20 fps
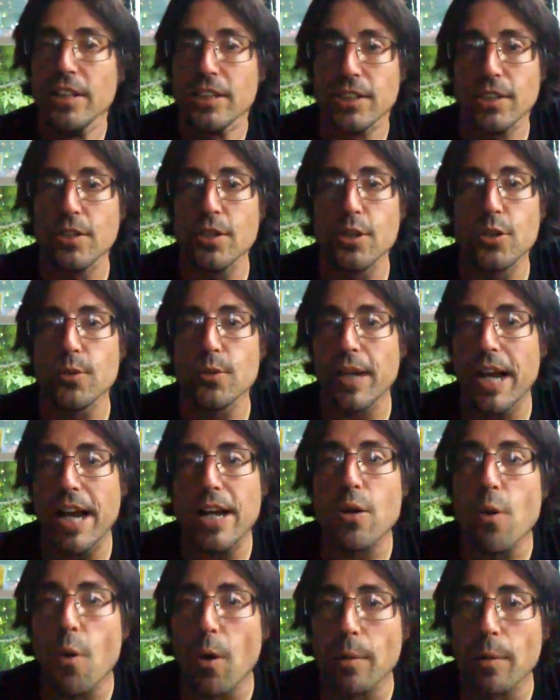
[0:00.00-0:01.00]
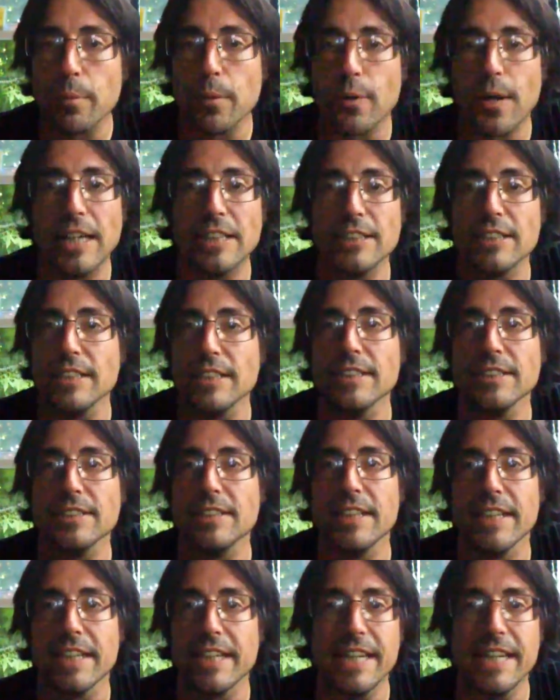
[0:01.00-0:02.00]
you can create chord progressions
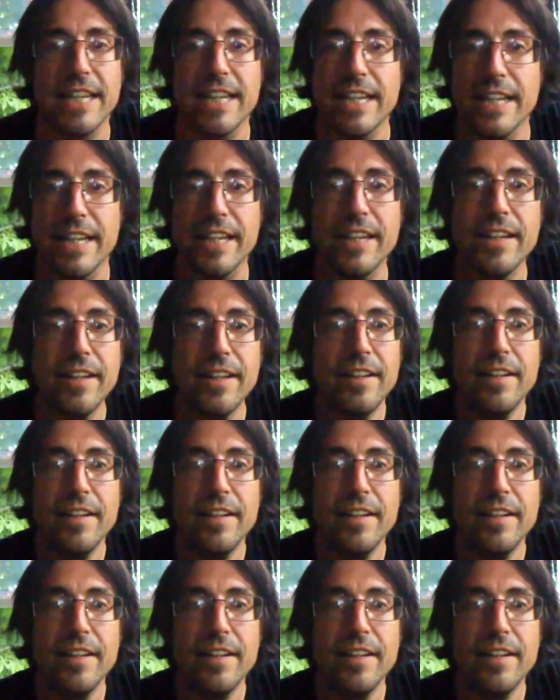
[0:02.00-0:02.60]
in a key,